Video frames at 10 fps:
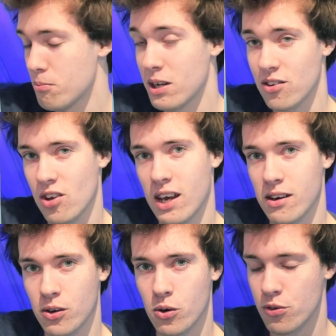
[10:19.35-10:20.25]
to
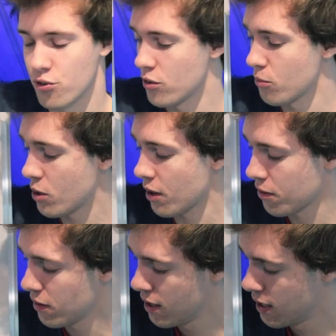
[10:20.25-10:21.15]
maintain a constant
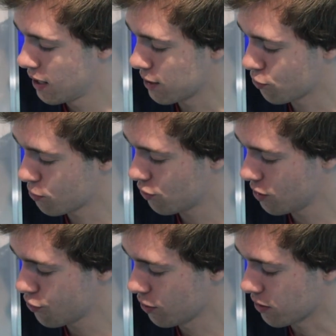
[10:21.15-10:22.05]
width. And so
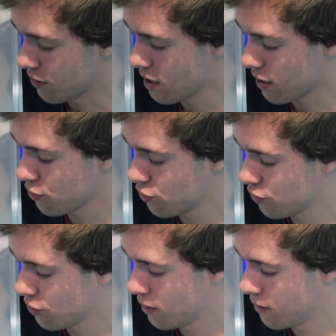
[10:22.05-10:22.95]
essentially
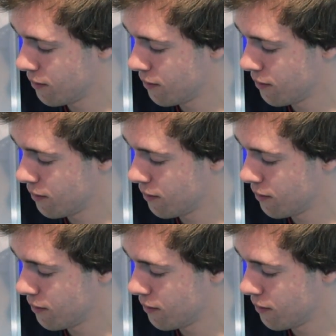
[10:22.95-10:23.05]
this